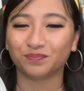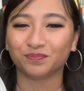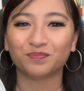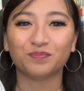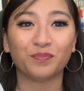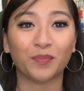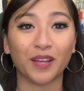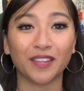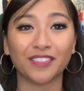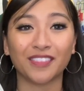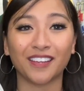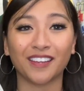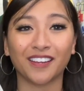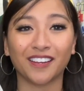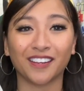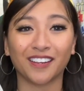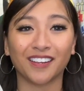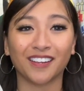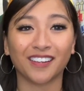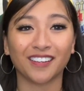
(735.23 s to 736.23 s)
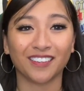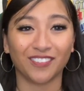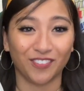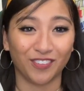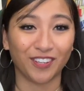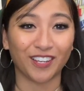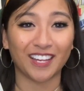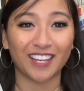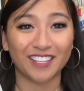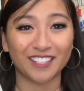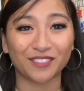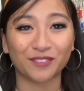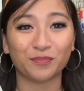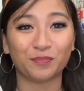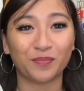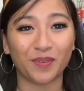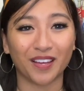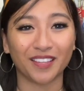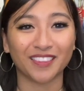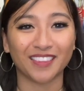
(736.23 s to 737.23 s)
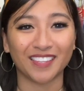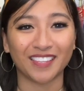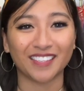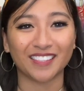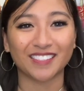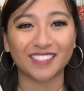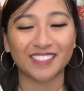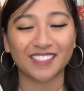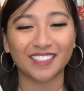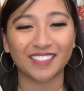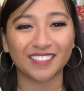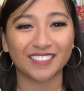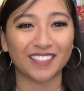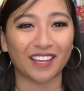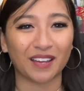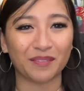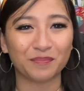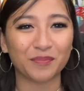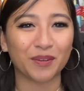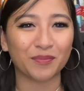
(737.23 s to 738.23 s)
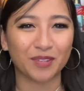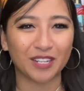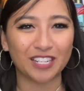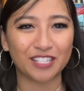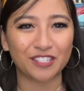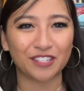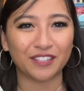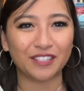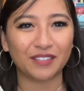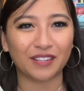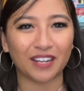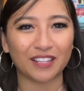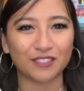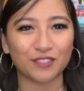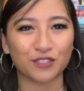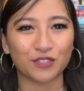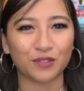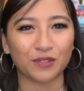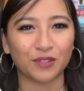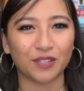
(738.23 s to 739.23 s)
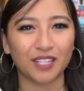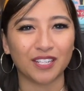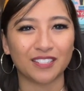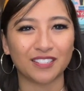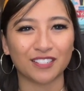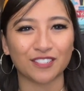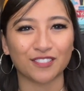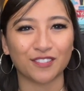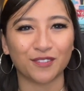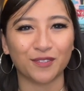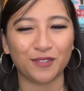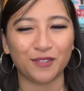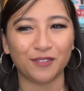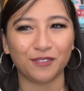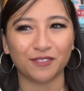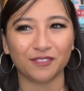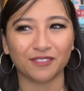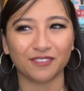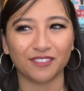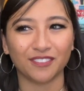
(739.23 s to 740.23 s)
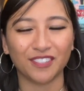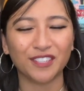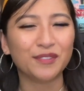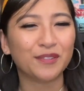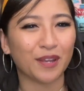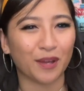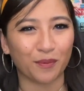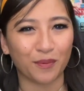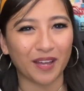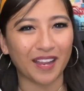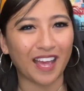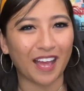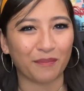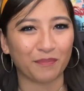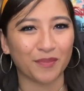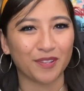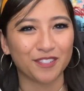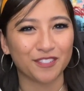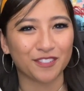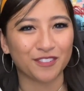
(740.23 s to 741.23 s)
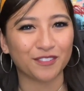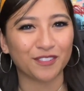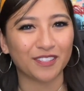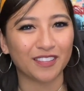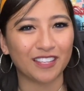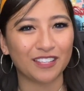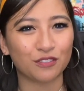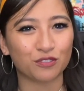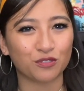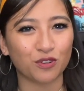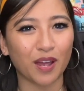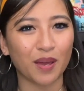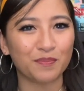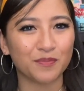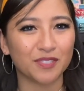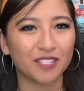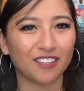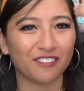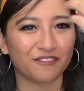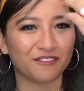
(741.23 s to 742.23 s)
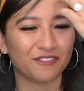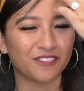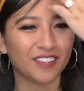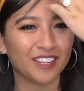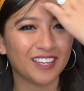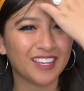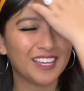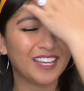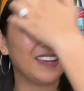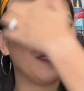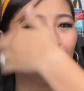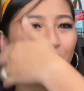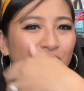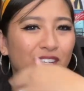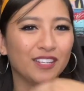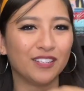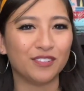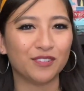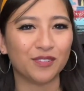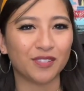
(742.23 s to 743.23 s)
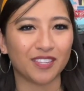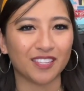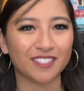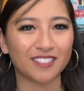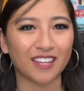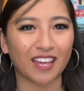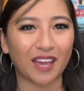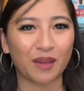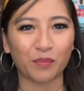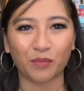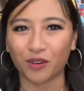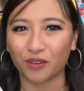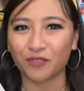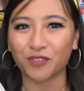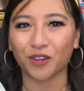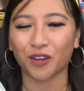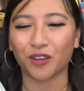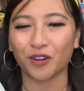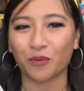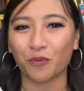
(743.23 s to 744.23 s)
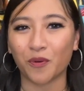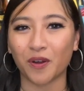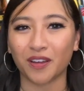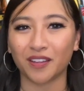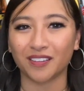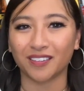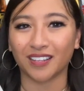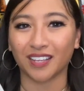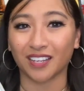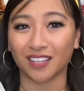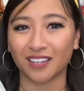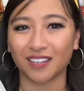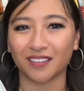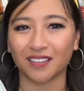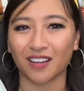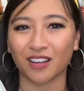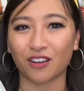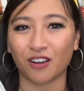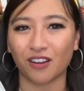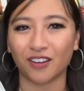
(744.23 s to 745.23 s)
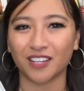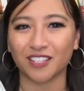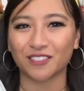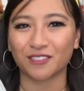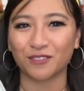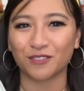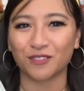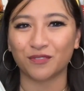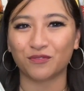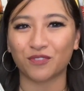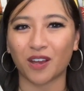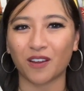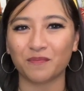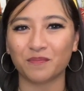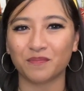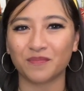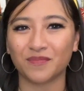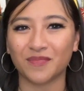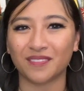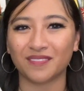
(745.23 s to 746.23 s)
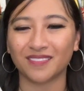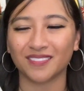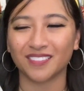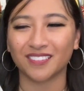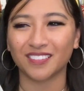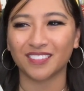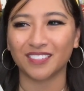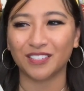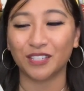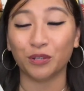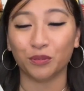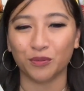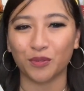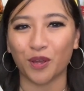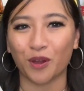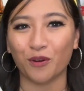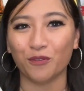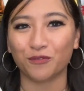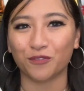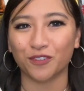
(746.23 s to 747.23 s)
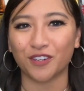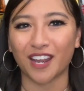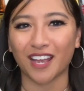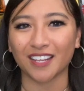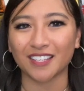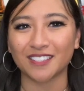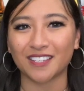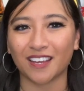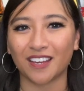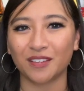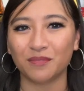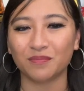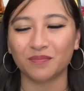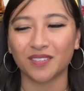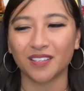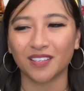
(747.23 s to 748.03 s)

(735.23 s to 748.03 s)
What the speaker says: But there, you guys bought this. So I'm gonna share you guys the story just so you know what happens during these drops. If you didn't do it this time, or if you're gonna want like a con exclusive drop, you'll know for next time.